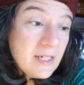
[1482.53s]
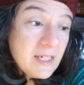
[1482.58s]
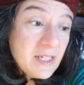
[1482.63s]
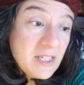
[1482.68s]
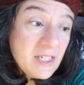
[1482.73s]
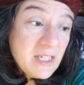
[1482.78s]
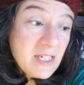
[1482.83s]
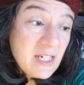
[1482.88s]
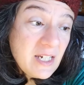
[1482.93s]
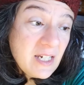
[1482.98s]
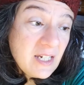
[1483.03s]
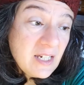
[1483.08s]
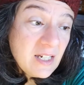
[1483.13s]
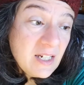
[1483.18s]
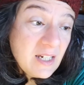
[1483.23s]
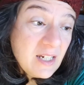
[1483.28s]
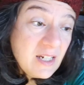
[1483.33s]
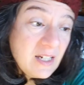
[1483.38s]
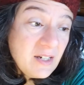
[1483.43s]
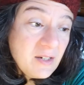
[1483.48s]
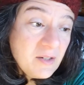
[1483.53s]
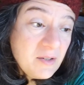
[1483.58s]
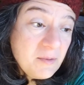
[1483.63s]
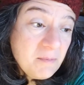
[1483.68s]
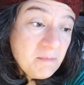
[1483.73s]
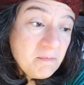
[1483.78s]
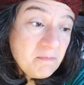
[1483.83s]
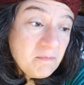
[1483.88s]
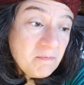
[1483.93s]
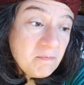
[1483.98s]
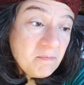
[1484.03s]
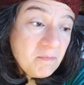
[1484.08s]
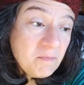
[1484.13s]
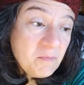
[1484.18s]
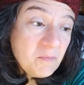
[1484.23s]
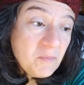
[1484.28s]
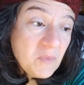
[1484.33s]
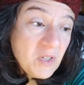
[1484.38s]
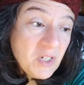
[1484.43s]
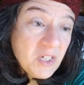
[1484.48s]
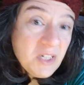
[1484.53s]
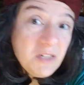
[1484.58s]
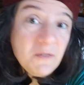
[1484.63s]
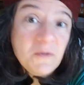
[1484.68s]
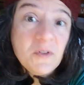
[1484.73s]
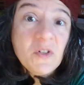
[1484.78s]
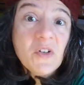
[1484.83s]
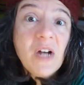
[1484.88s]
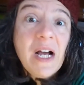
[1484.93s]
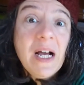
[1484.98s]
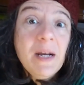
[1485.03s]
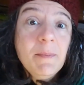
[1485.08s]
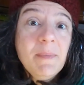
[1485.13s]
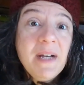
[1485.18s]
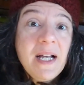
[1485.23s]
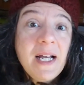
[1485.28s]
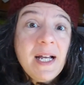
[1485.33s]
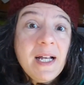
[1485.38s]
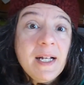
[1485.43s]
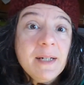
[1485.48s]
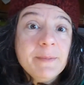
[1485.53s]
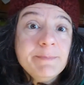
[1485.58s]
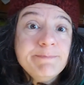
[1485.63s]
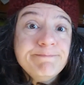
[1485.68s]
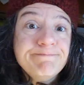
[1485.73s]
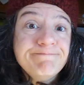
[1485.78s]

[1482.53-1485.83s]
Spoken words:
it's a lot of drama.